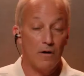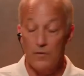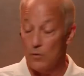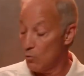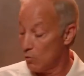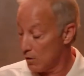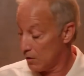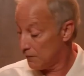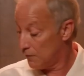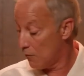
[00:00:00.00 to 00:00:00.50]
the
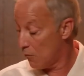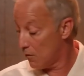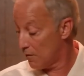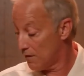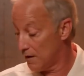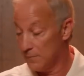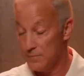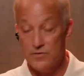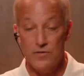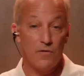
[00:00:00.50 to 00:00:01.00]
work for
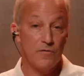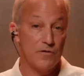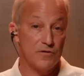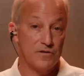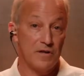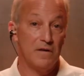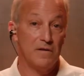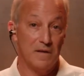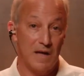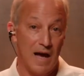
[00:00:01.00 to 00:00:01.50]
them. So
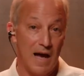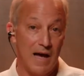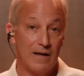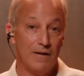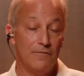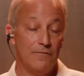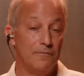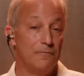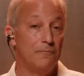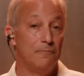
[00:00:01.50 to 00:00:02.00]
there's a lot
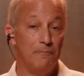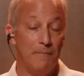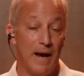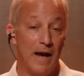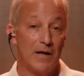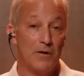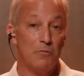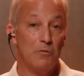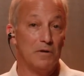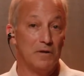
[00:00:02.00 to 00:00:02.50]
of
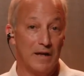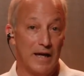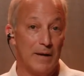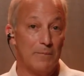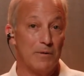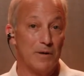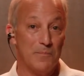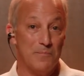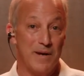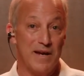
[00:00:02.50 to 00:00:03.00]
manual
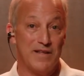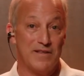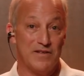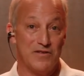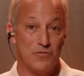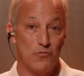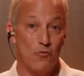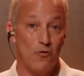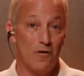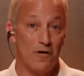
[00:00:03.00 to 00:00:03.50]
labor to make
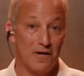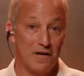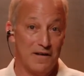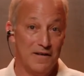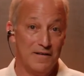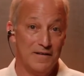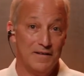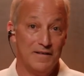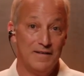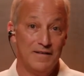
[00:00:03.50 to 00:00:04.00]
this work.
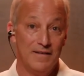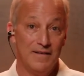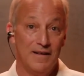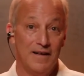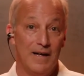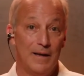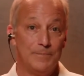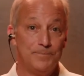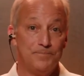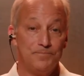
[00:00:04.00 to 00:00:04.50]

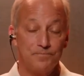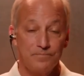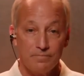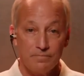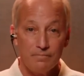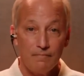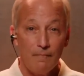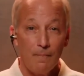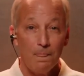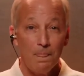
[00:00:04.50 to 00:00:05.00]

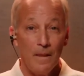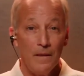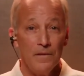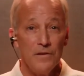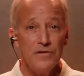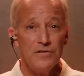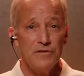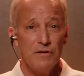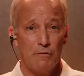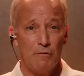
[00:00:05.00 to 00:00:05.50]

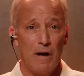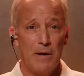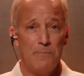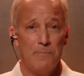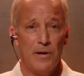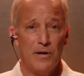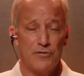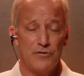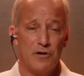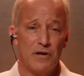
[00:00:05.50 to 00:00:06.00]
This is a great
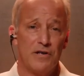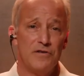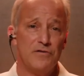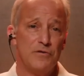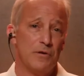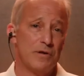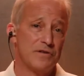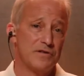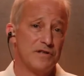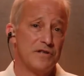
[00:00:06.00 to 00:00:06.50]
picture because
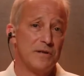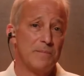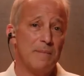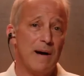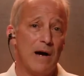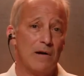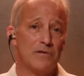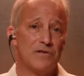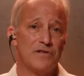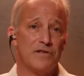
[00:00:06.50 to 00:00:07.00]
you can see the
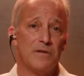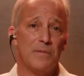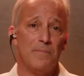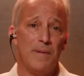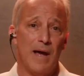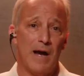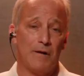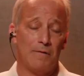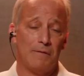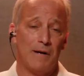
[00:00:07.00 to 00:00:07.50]
mountains in the
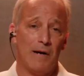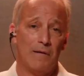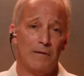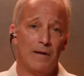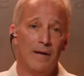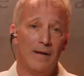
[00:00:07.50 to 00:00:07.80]
background.